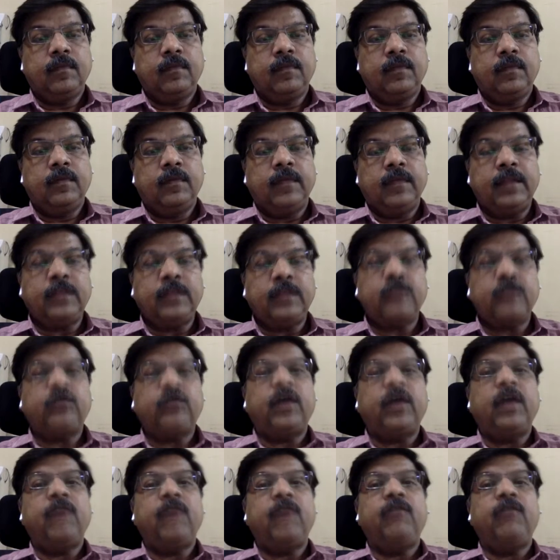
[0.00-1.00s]
That is
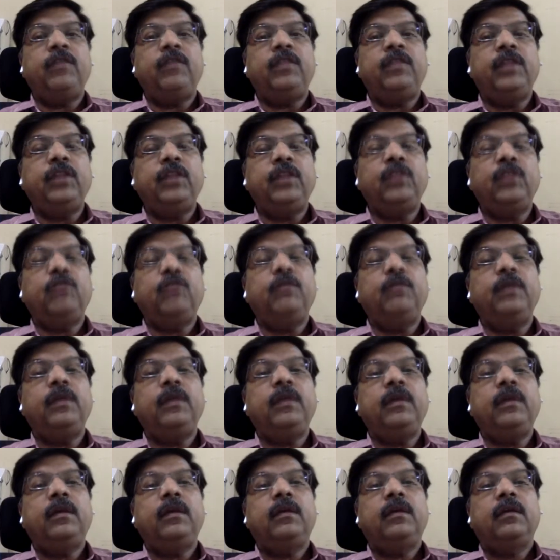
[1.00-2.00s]
why we need to
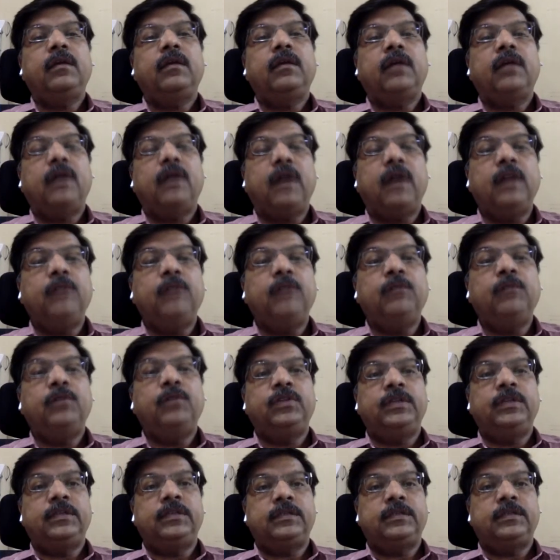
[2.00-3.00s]
be
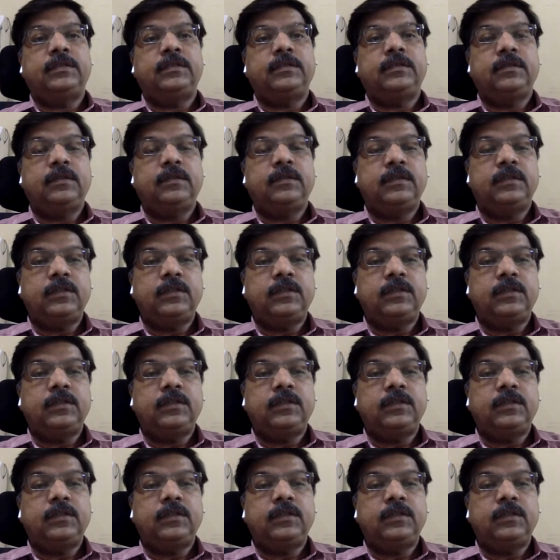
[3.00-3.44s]
unprejudiced.